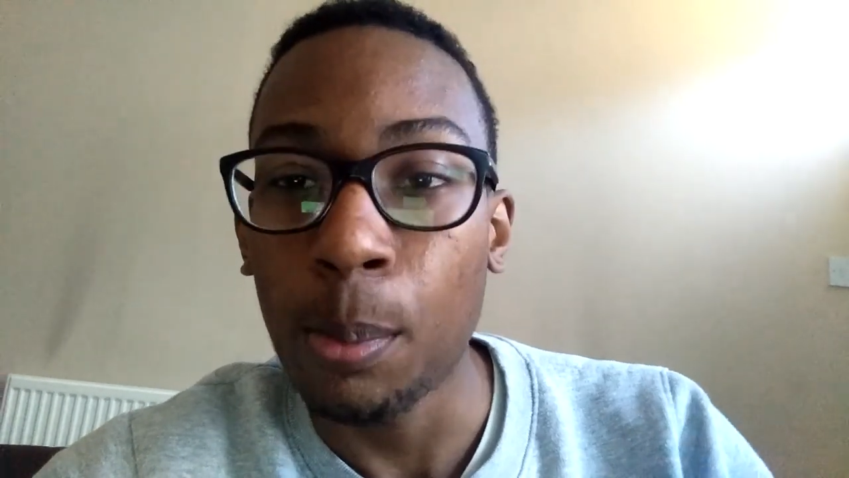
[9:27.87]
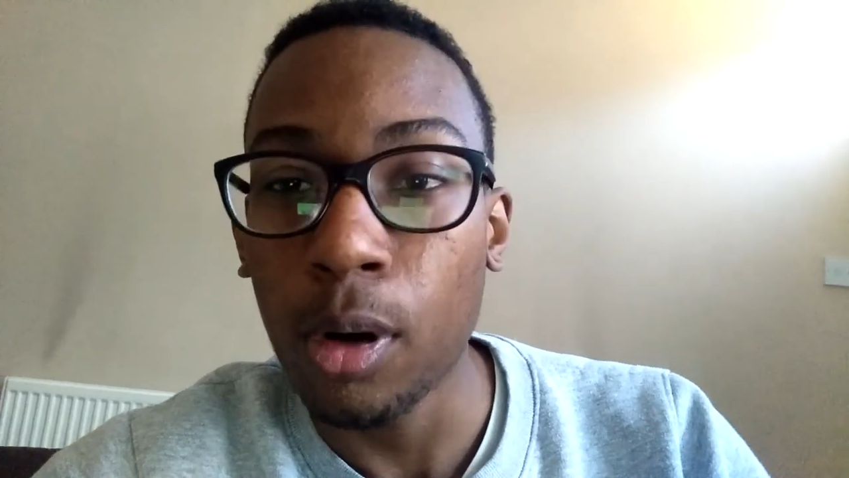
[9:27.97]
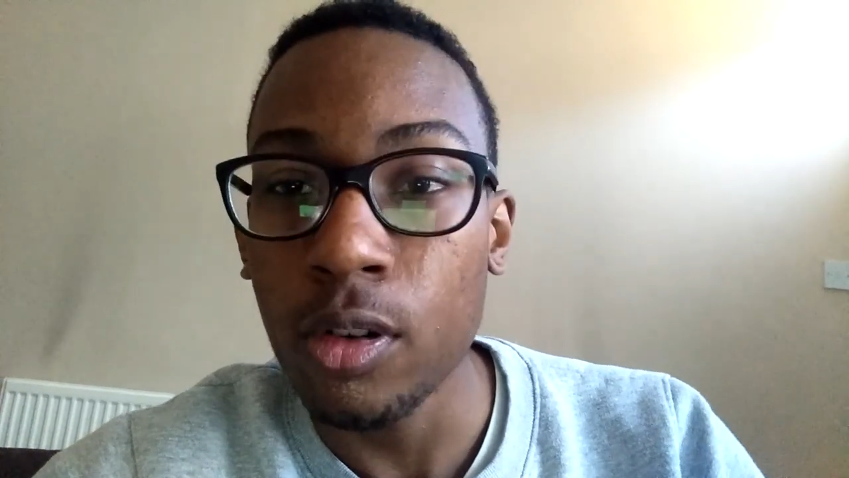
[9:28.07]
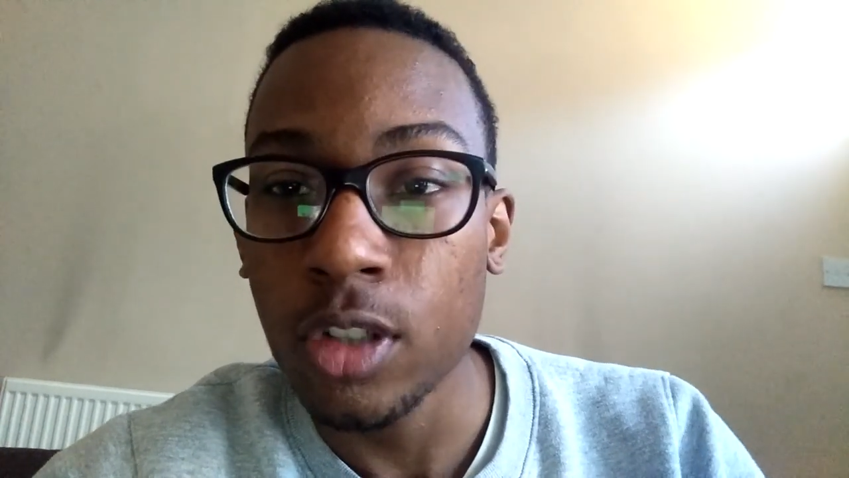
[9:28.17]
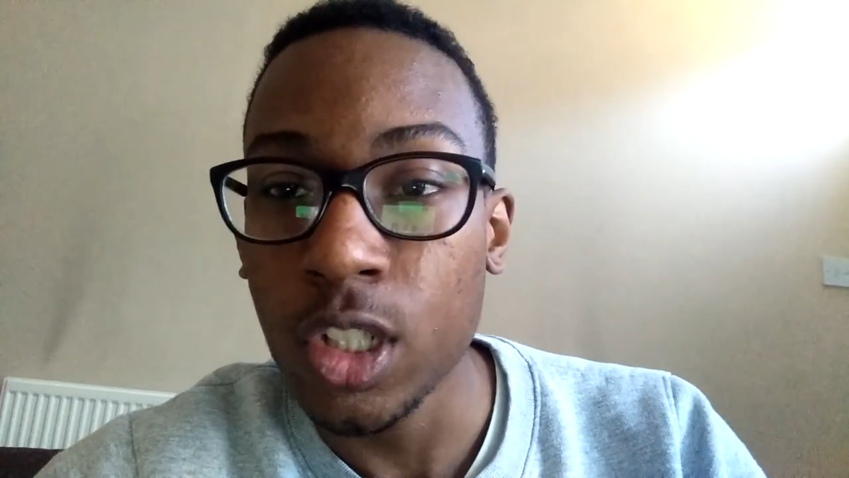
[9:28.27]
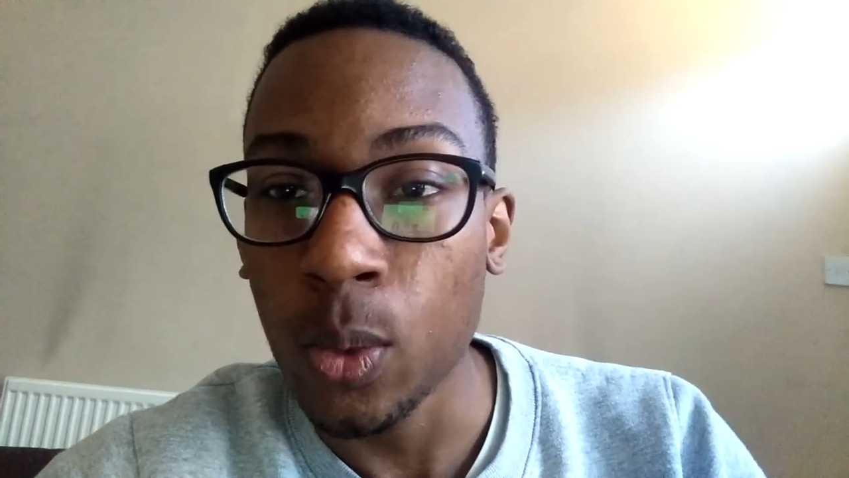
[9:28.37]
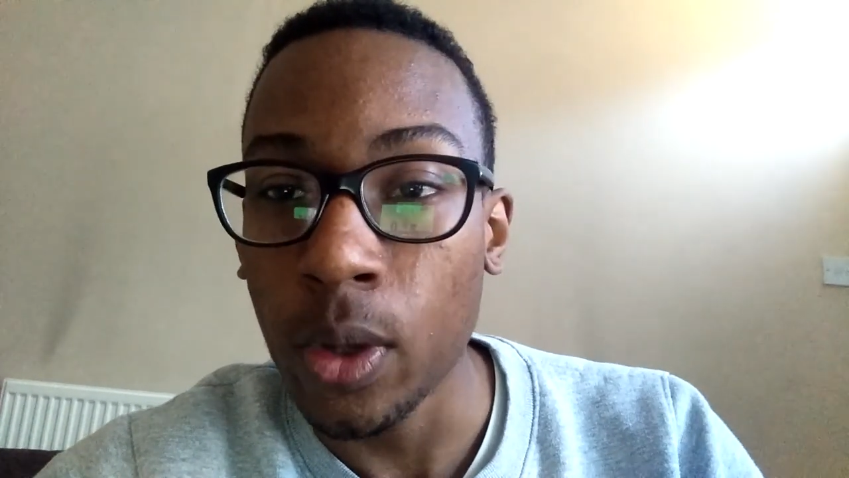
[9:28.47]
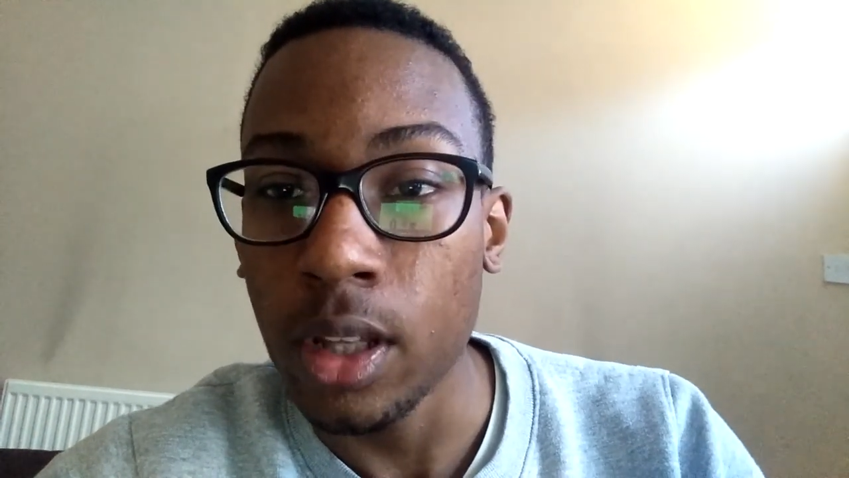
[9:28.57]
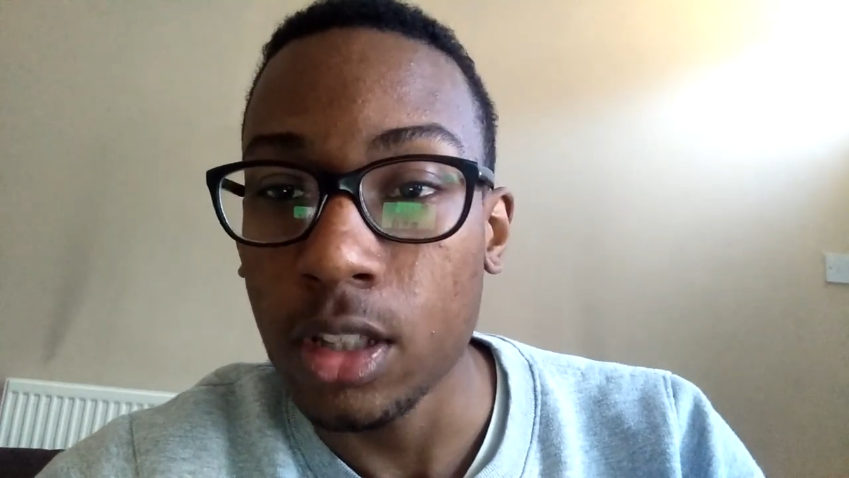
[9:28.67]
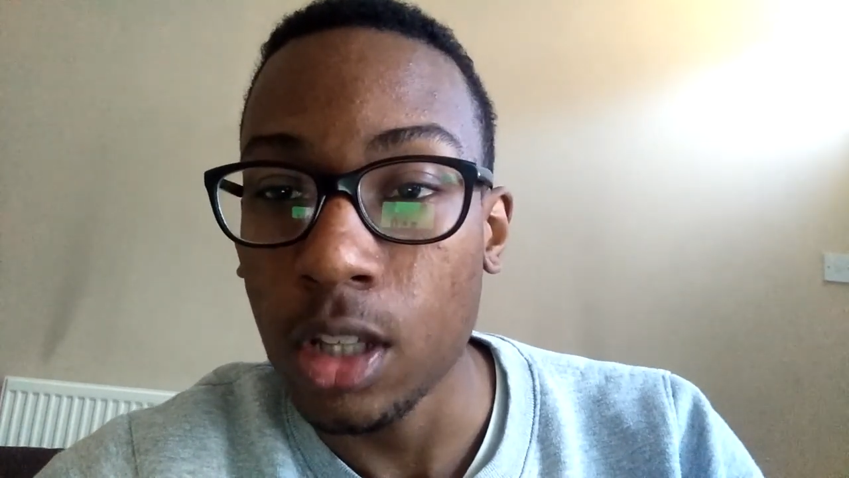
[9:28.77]
approach
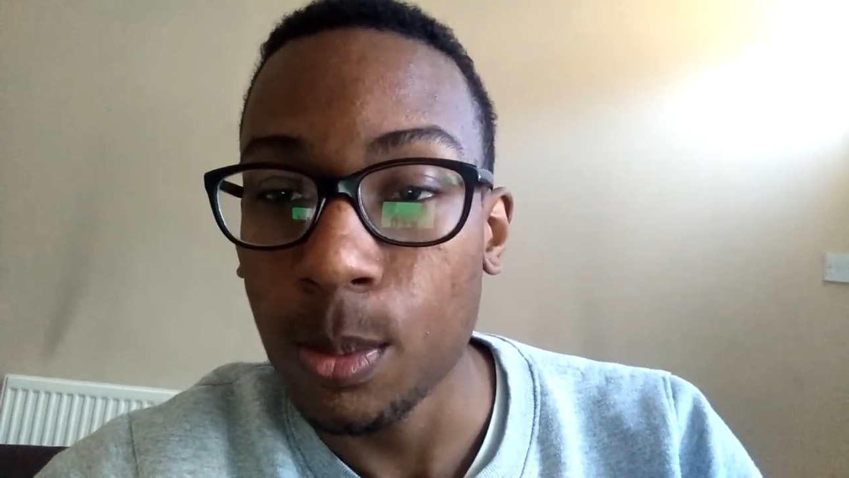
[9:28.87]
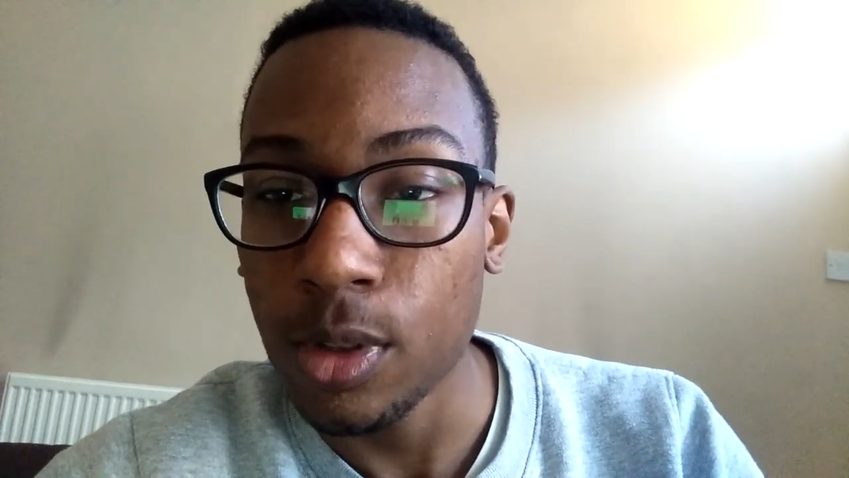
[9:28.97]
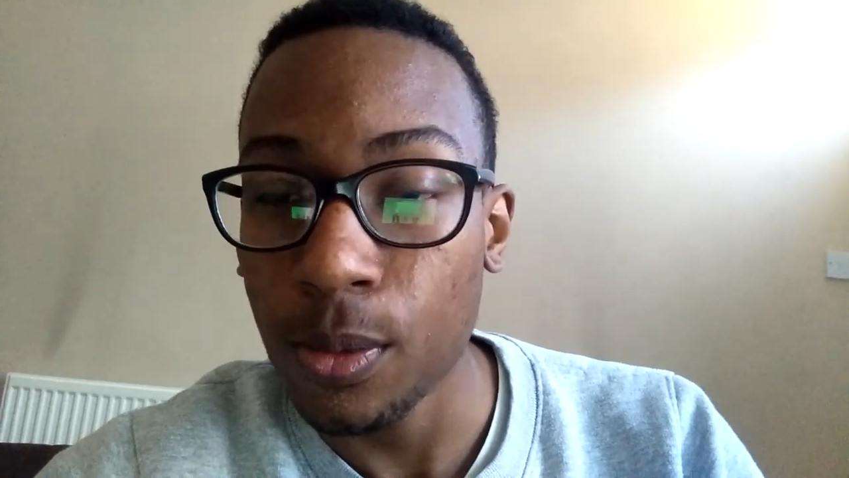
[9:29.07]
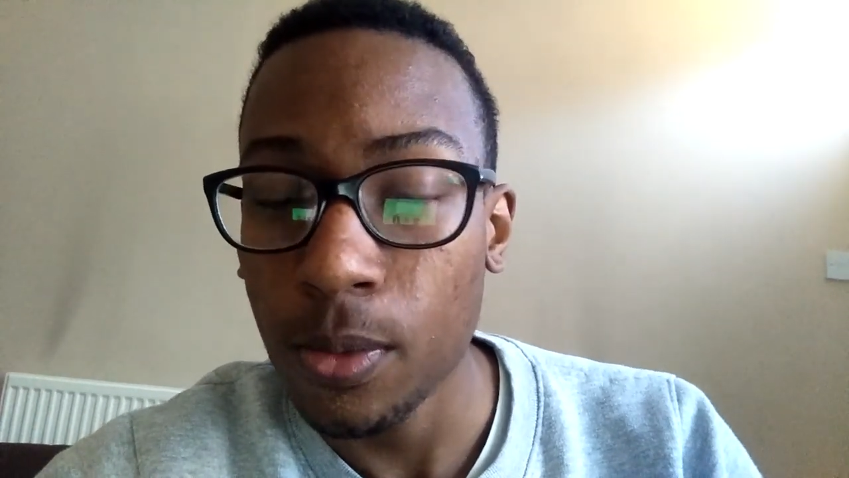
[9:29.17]
to it in terms